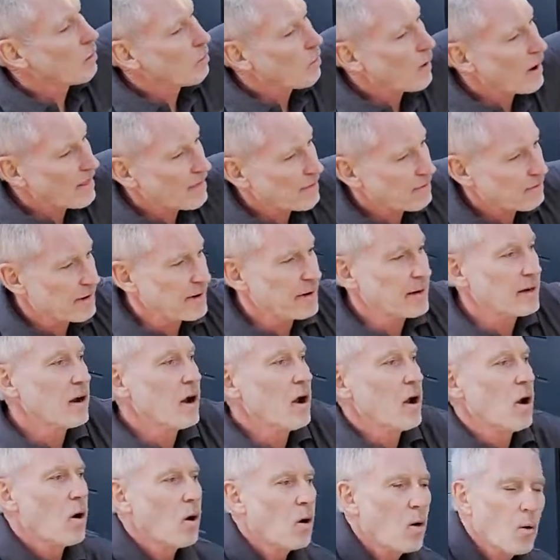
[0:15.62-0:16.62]
weathering
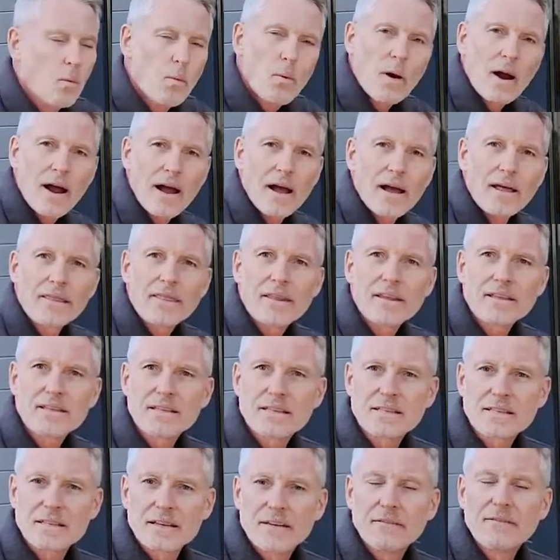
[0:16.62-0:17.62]
where this
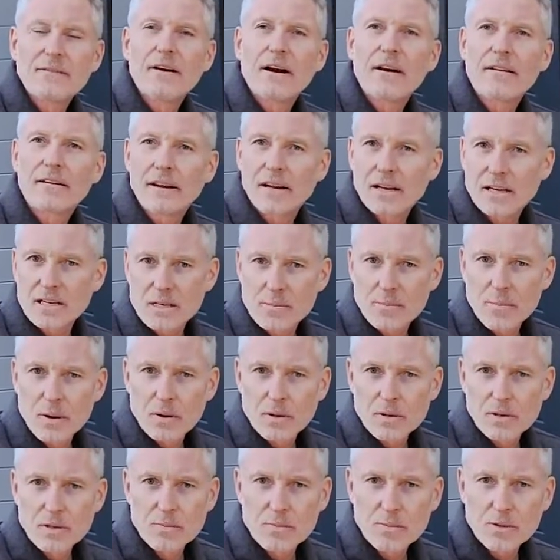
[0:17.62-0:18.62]
is in a very
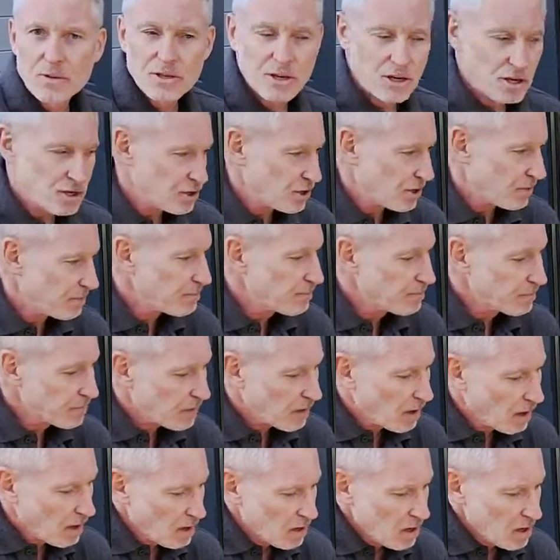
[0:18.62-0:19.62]
exposed position.
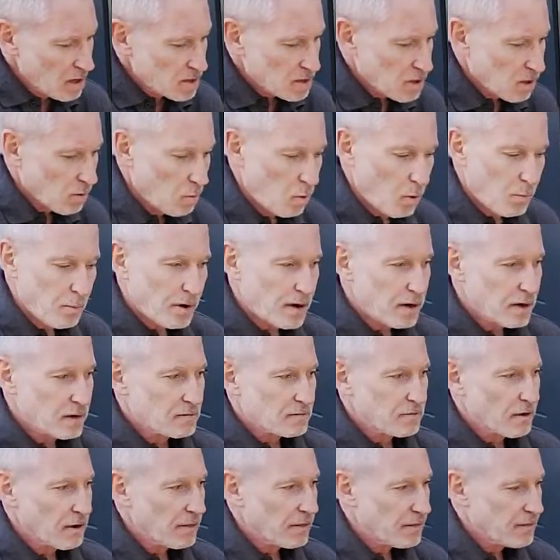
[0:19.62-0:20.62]
So what we're going
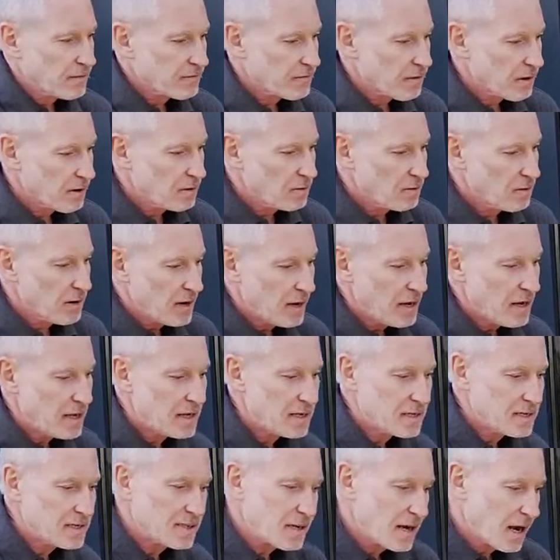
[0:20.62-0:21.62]
to run through
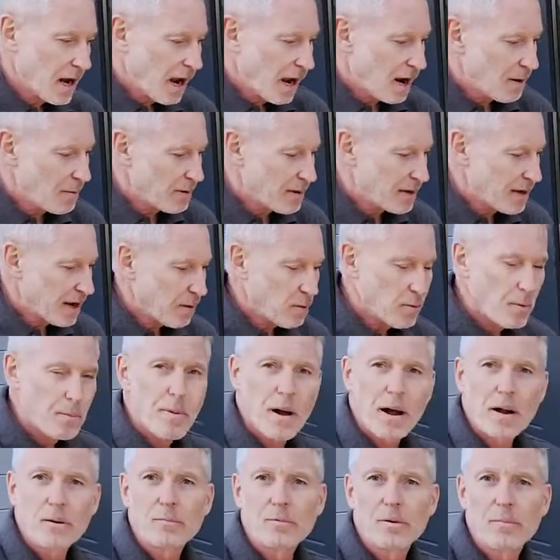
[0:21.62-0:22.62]
is how we go
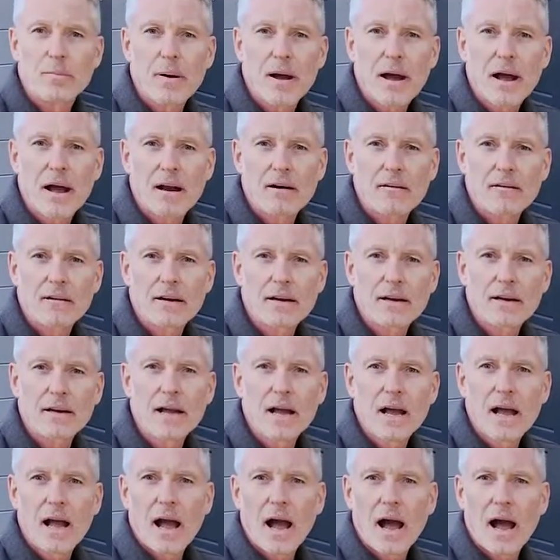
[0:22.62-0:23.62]
about preparing
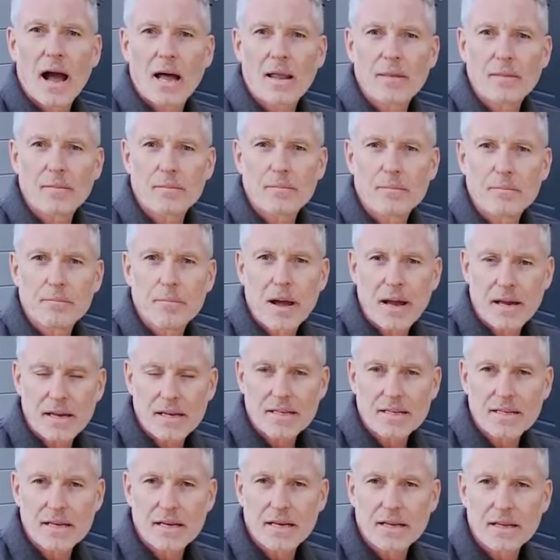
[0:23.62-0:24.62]
and
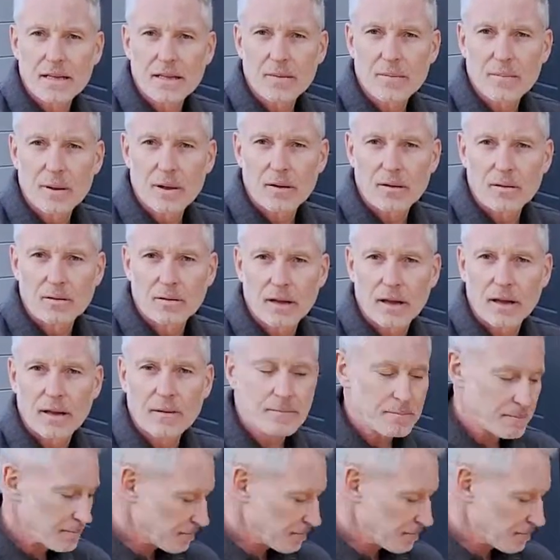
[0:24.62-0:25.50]
painting the building.